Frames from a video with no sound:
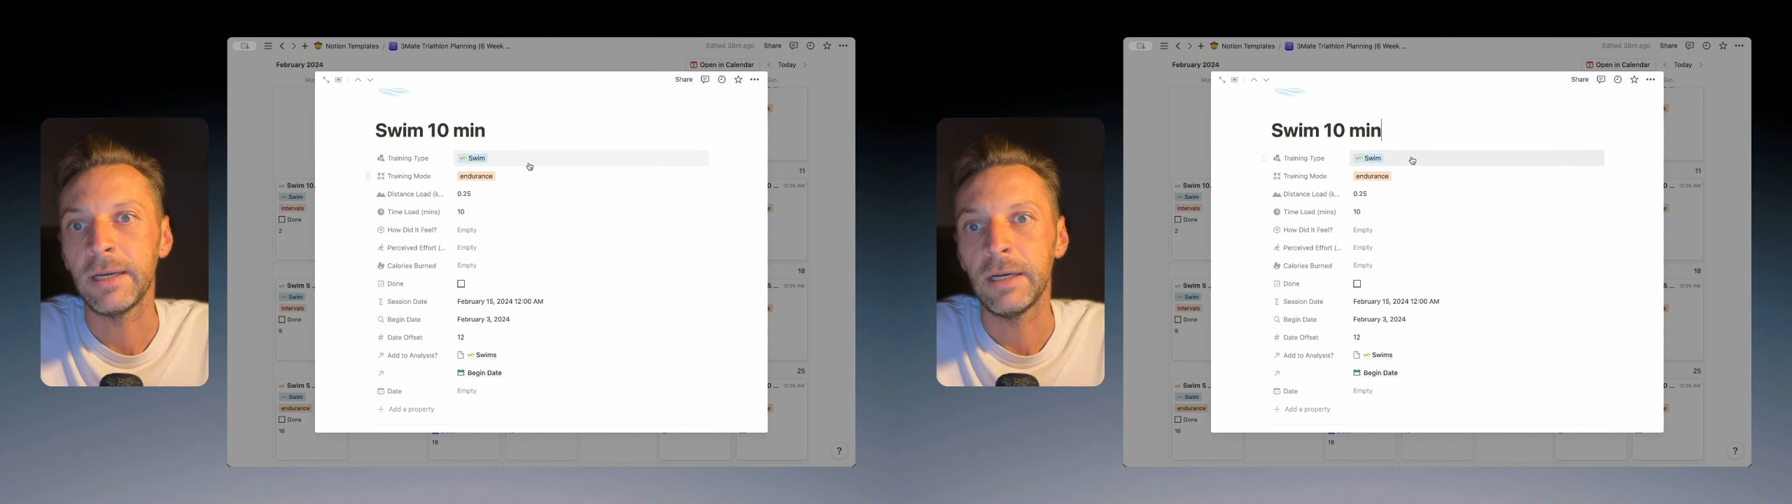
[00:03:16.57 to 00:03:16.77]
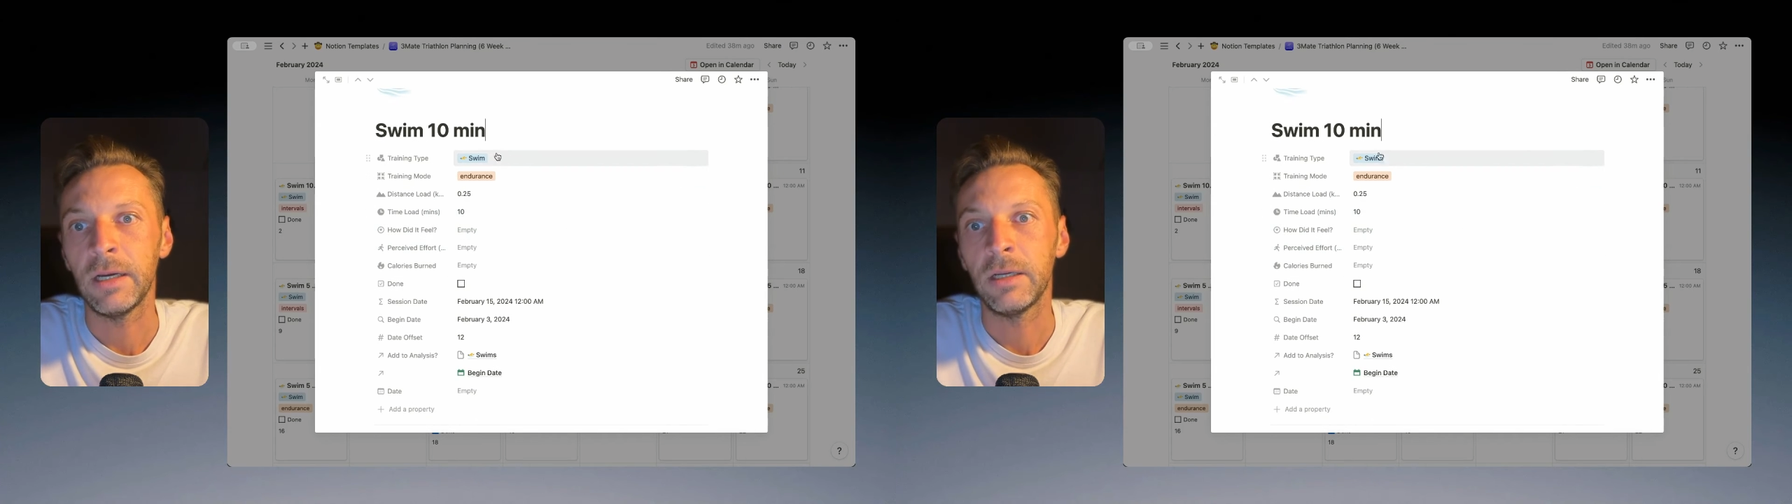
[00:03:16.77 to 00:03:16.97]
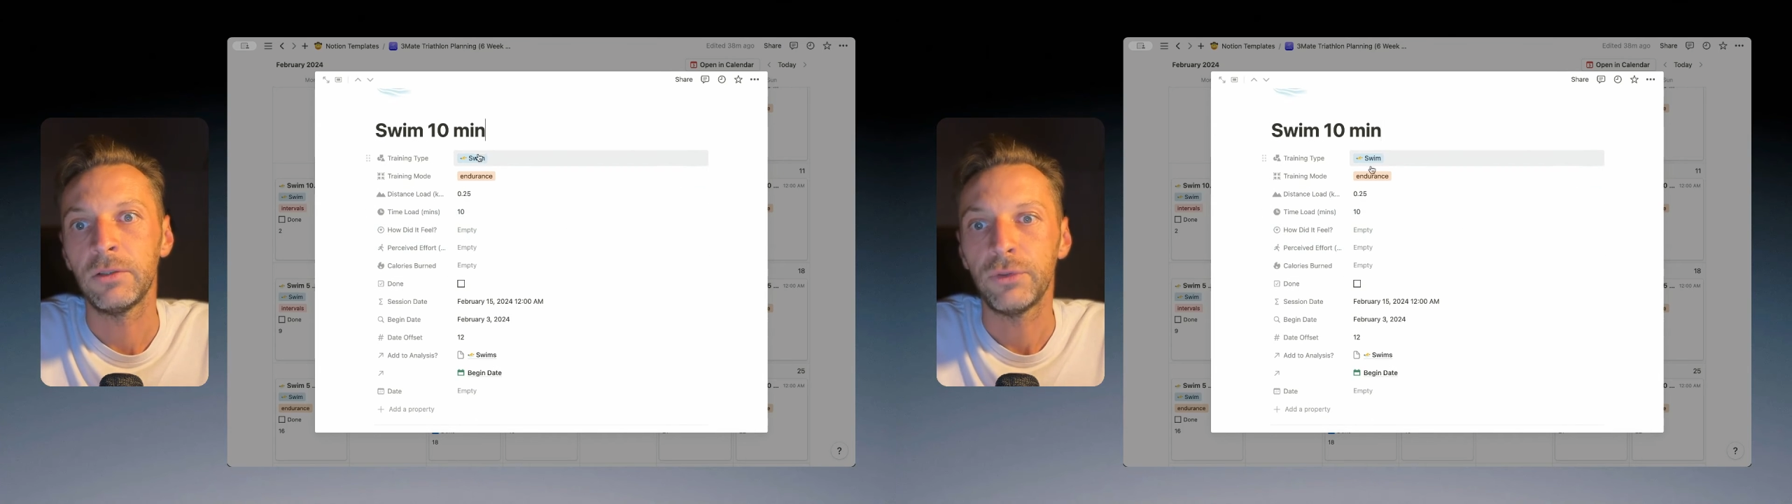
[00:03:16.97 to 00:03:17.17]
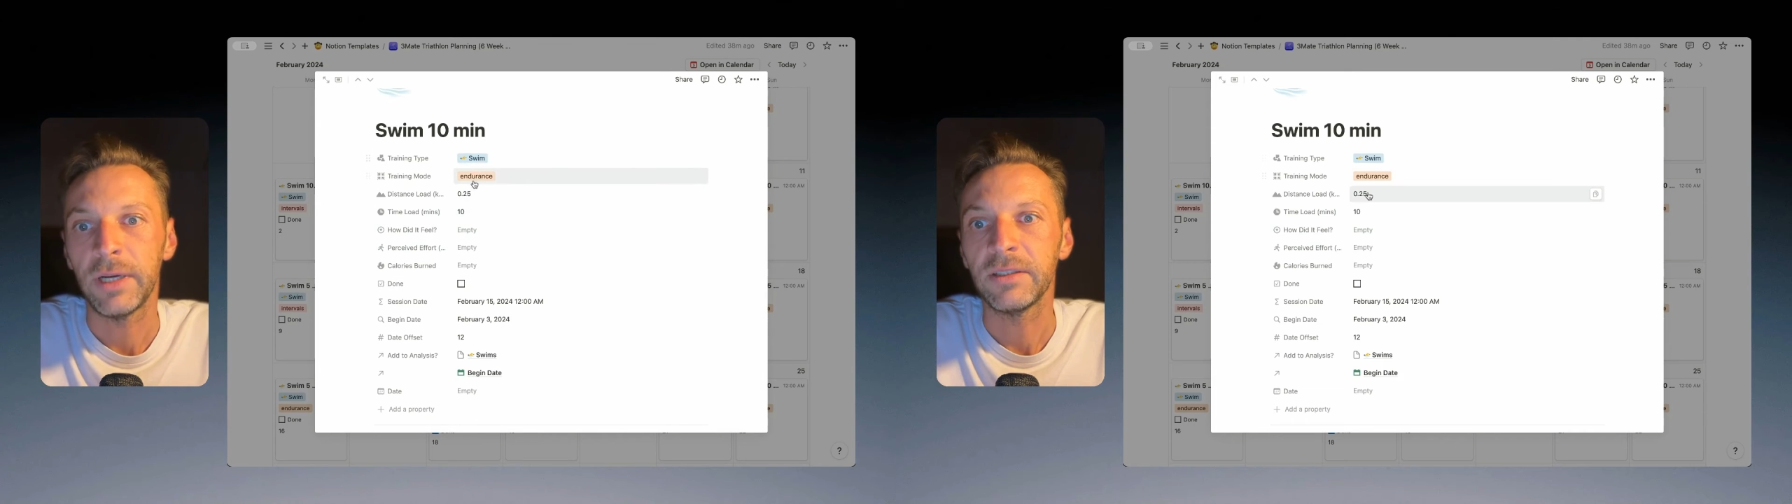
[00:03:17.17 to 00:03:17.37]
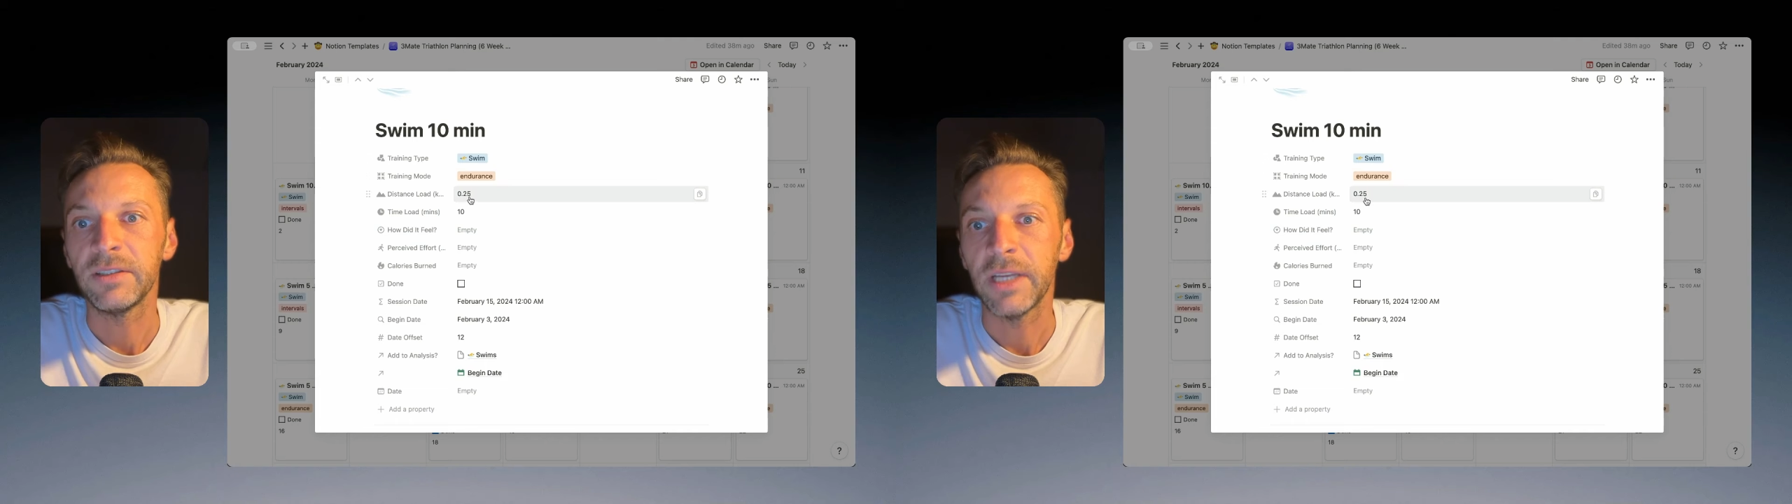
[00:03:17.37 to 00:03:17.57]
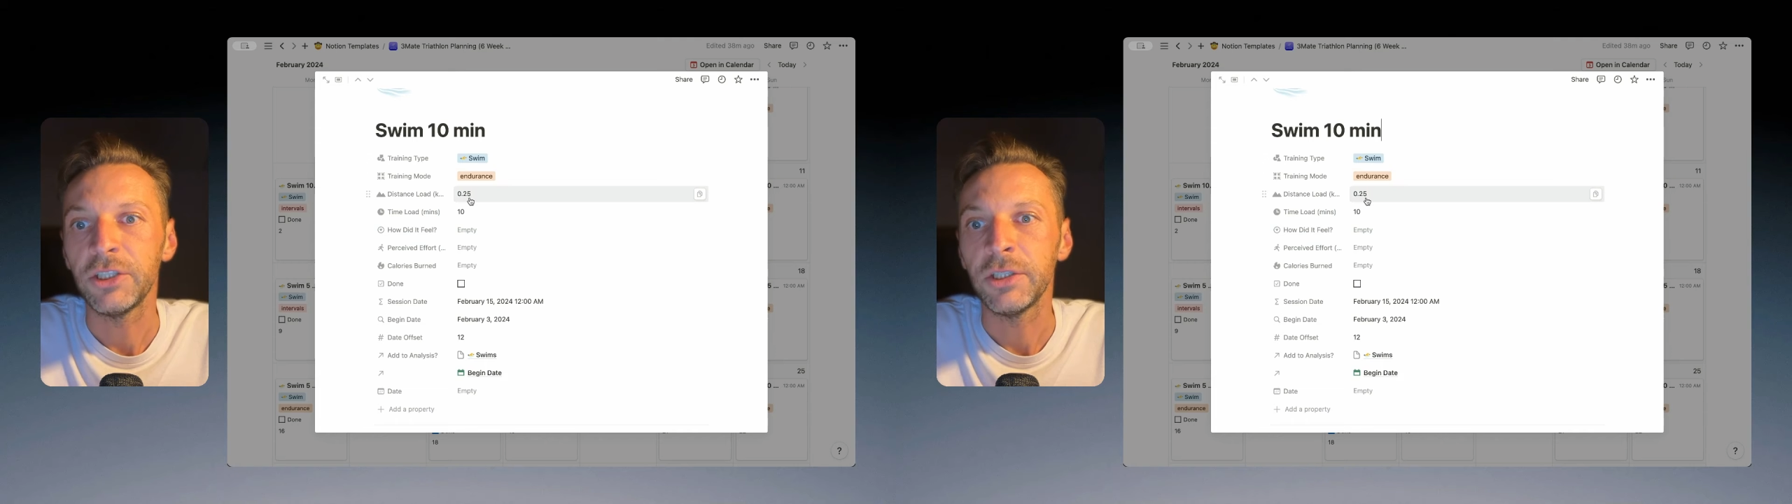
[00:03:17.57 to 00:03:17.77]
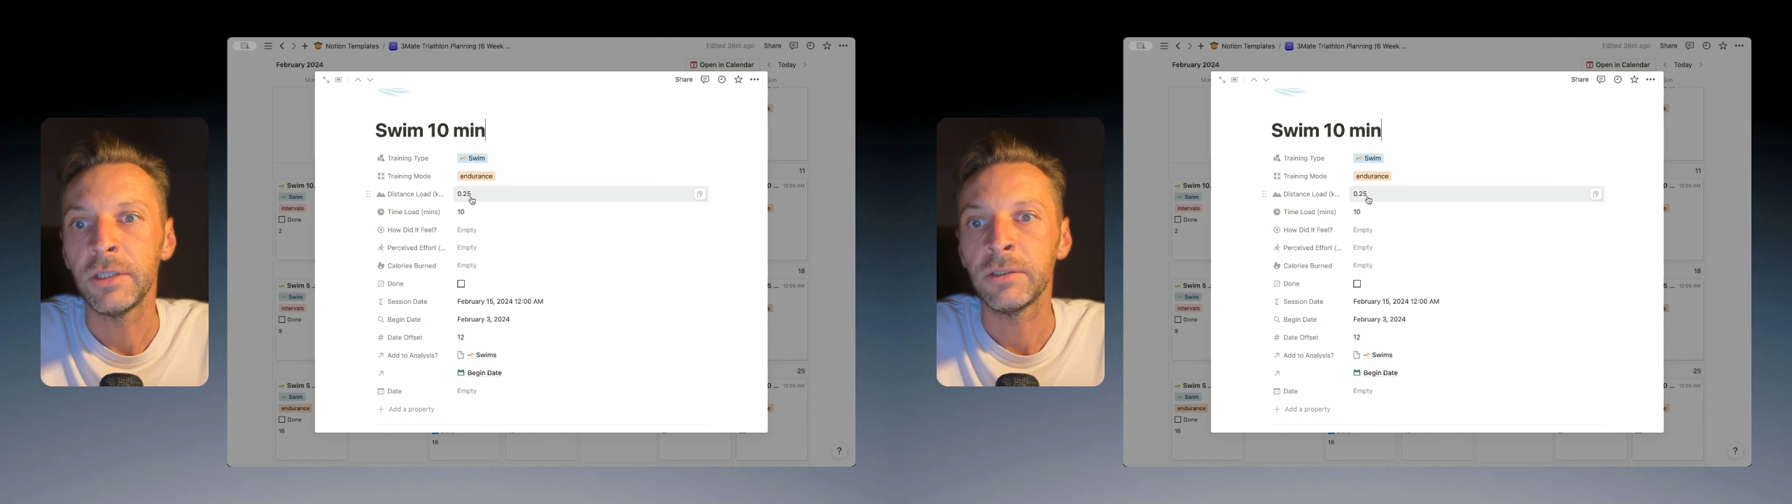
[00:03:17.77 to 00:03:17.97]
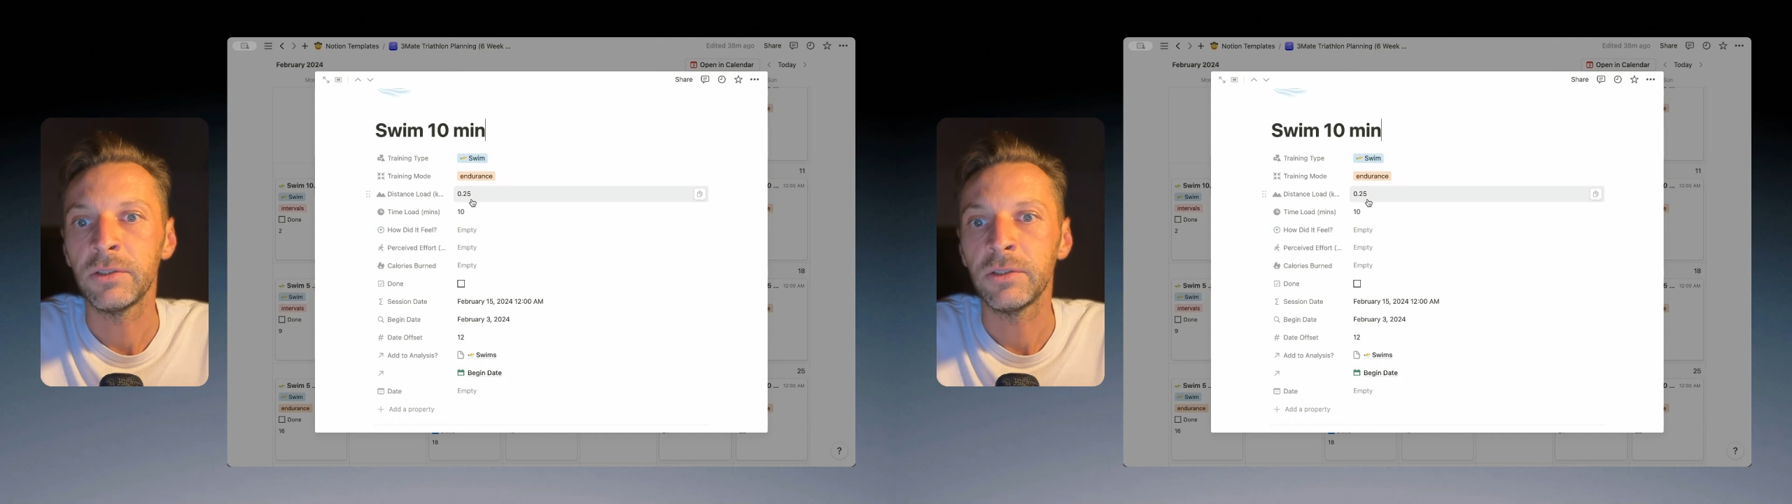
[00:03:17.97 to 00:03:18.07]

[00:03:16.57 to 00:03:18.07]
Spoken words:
the session.